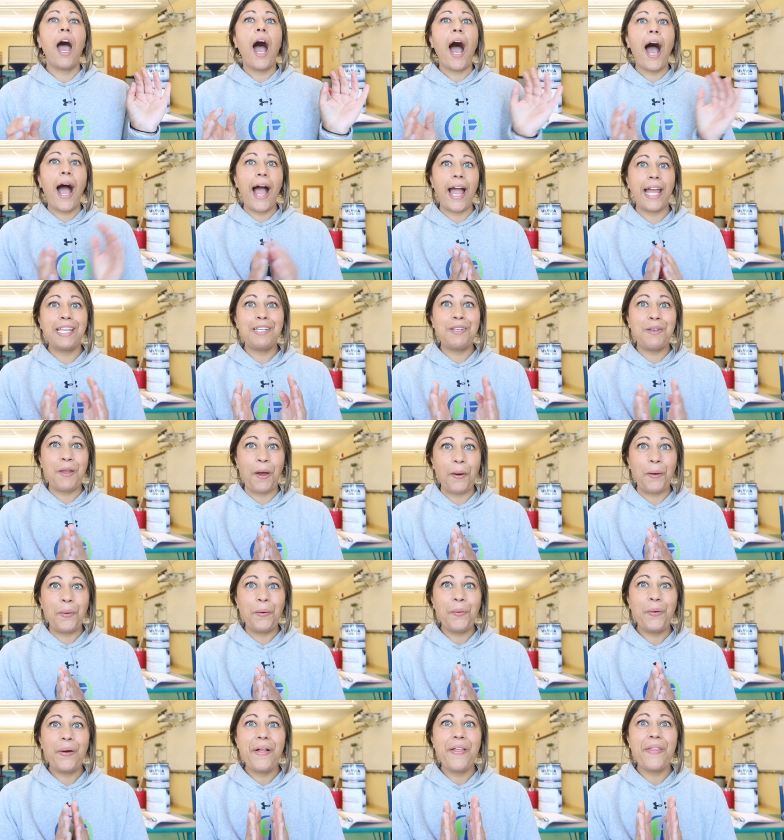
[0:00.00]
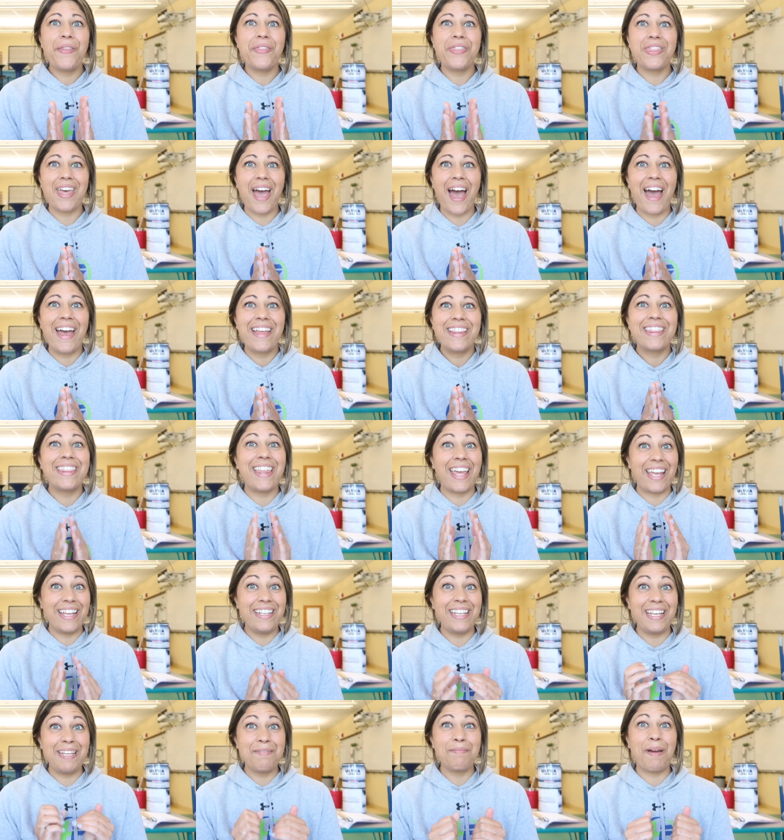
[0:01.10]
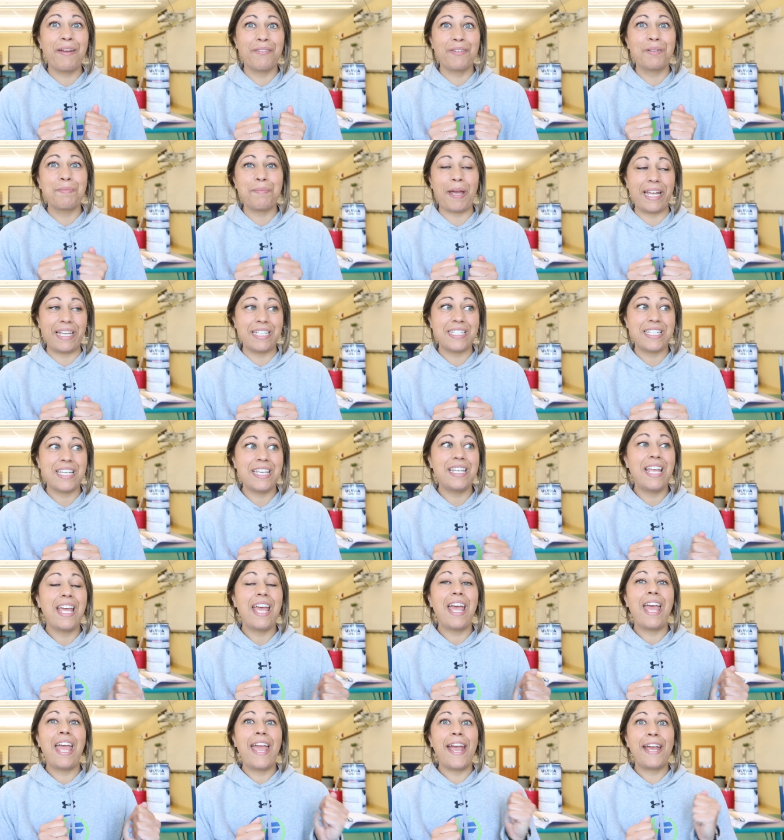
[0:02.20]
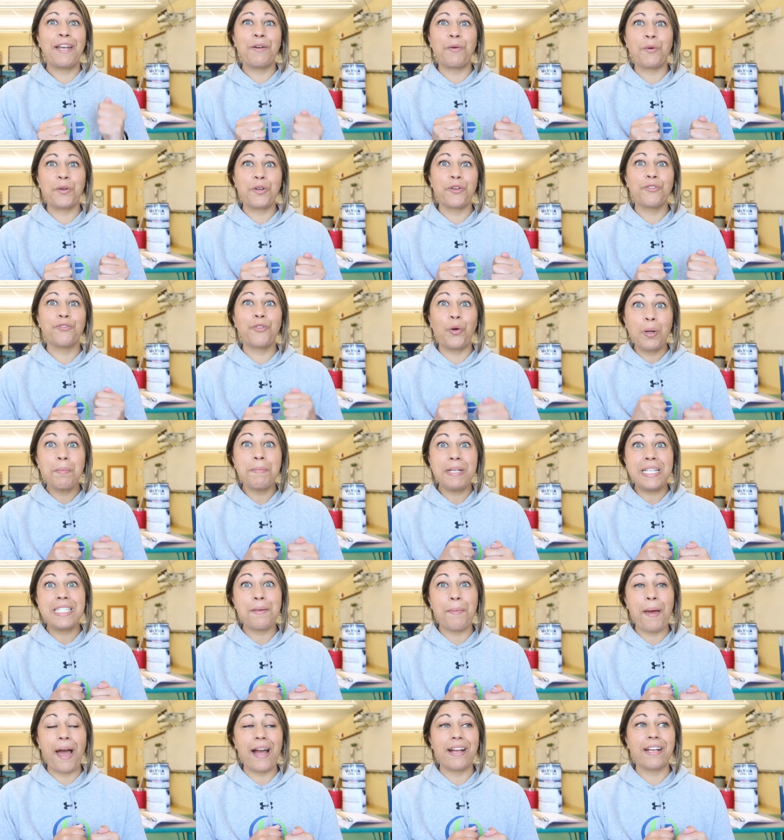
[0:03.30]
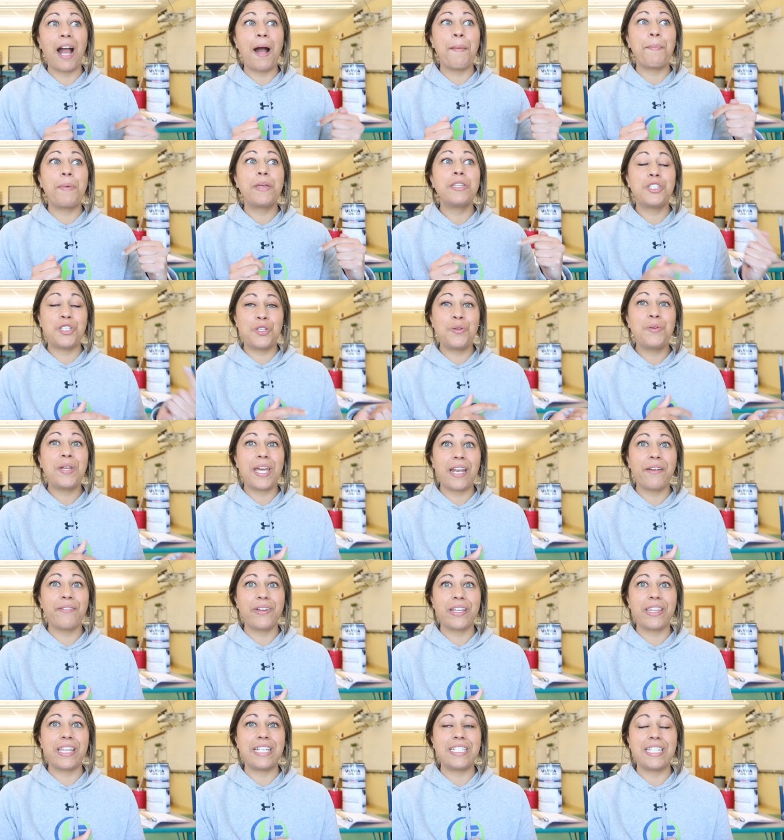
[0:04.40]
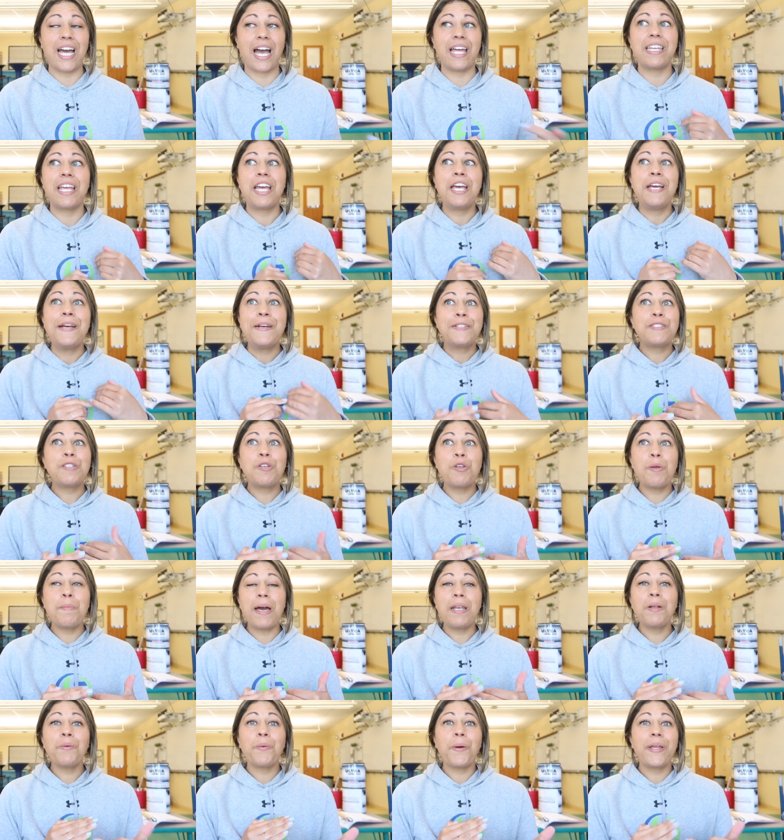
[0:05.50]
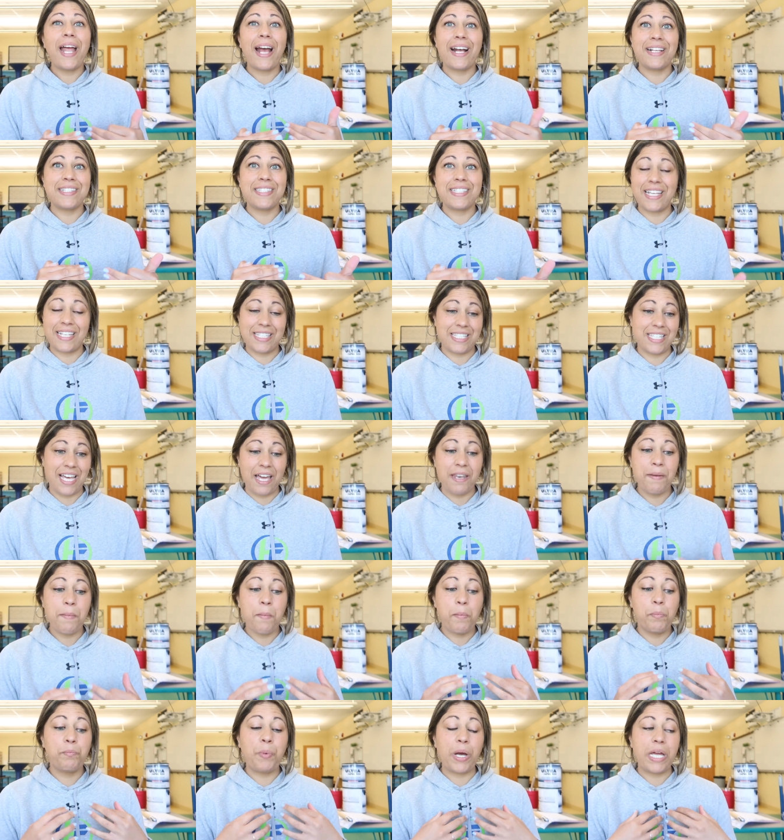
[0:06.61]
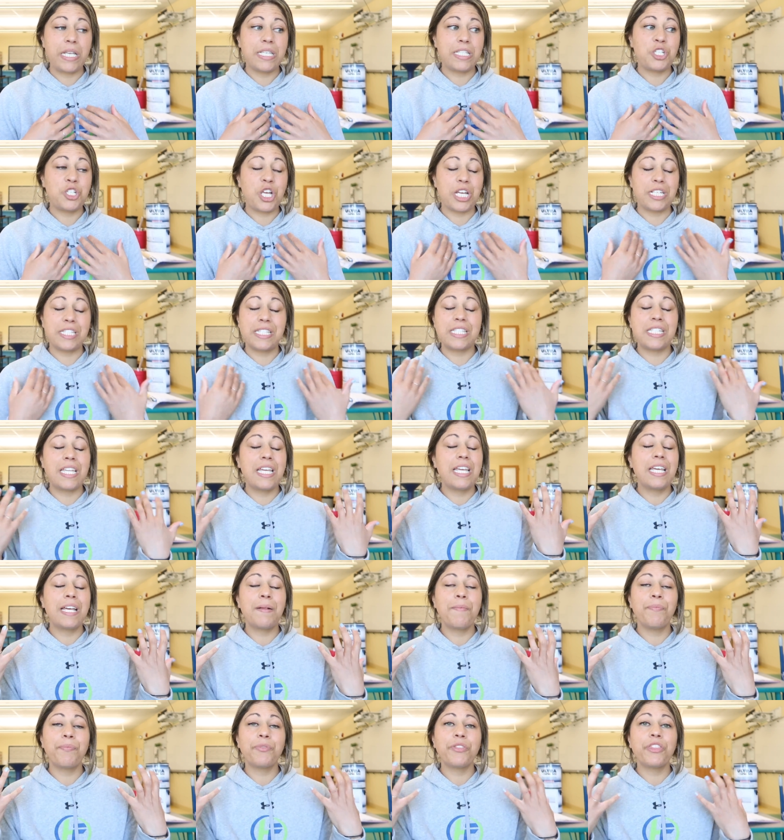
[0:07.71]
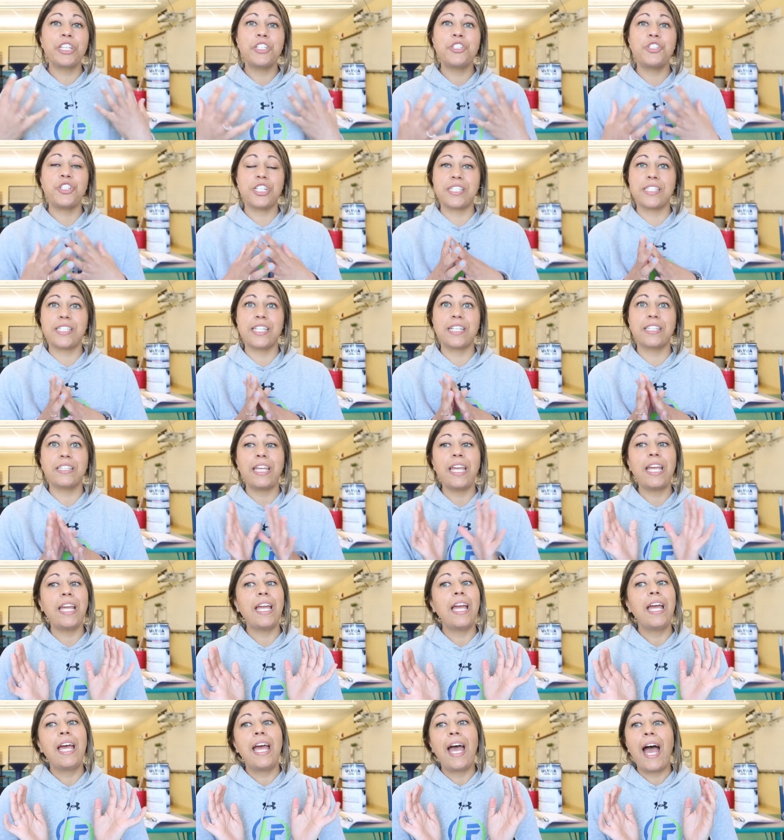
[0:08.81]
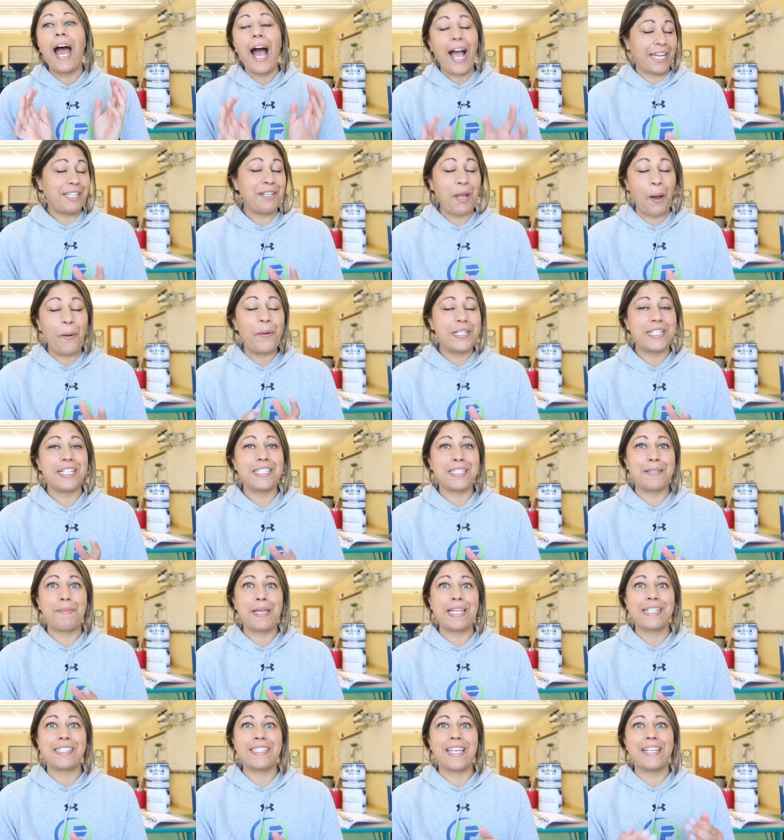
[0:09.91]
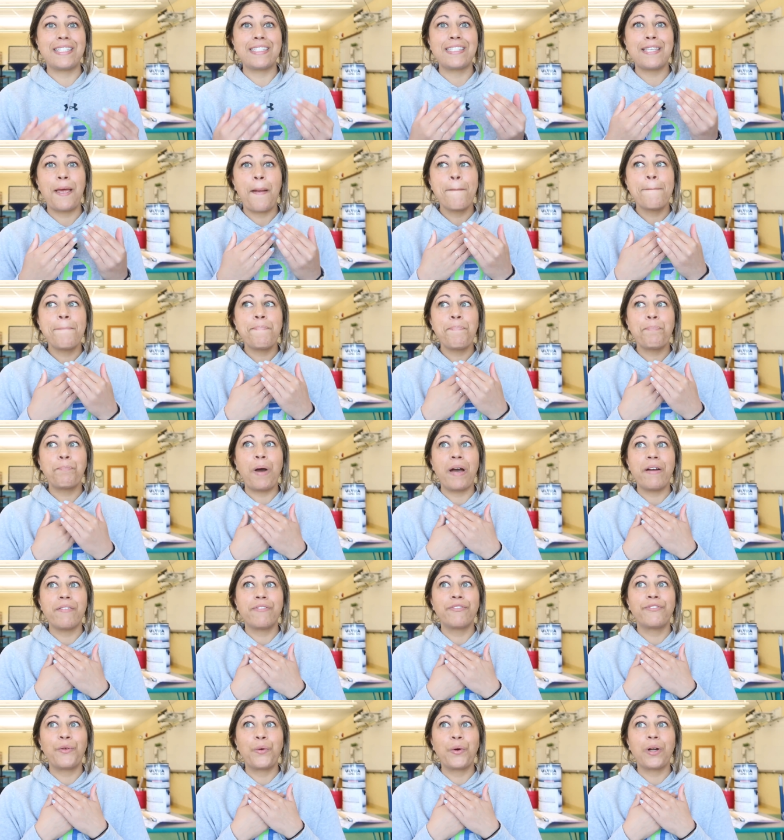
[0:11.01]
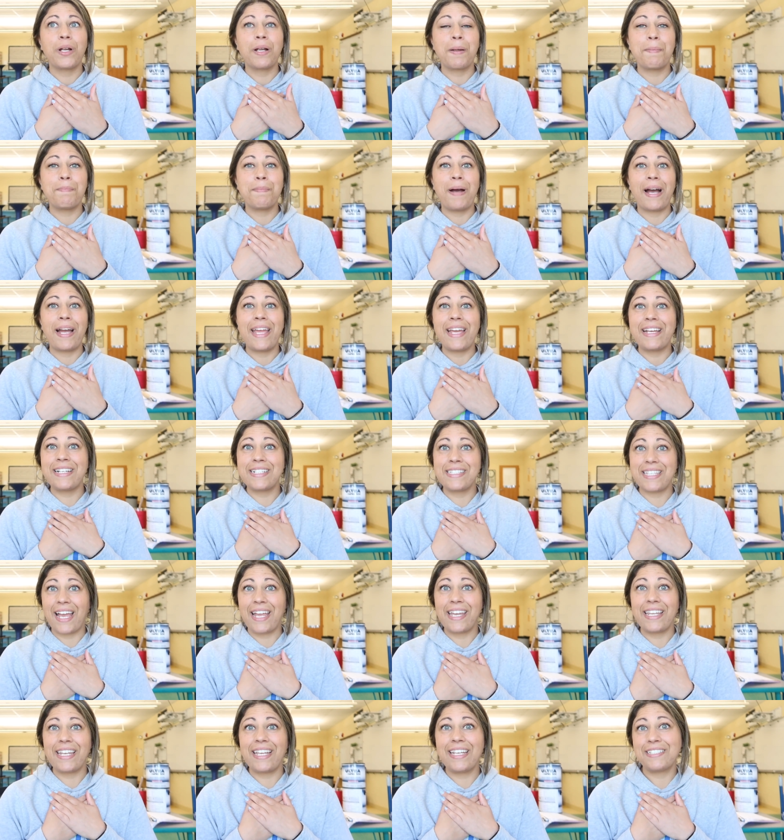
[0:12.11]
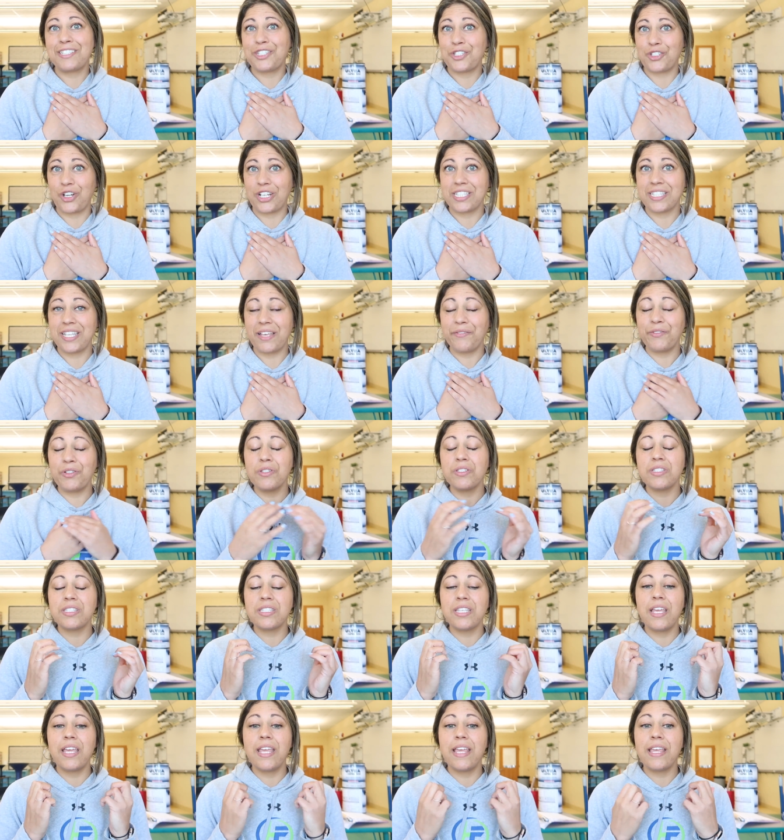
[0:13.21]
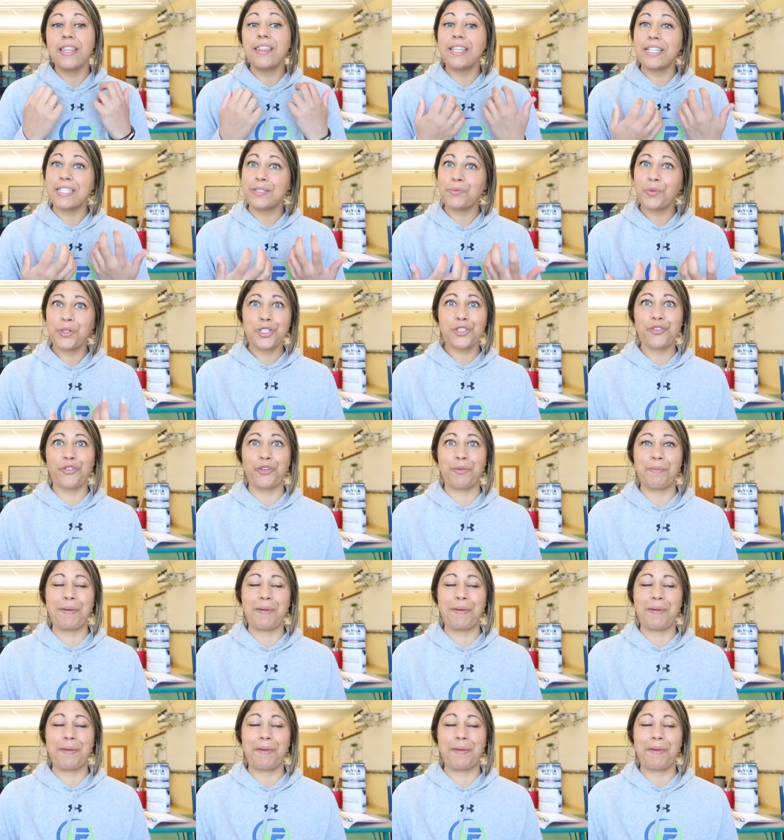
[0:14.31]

I know that they need my room painted in order for me to pack up to get everything done. So no matter what, it has to get done, but just logistically, I know it doesn't make sense, but for my anxiety and stress levels, this works for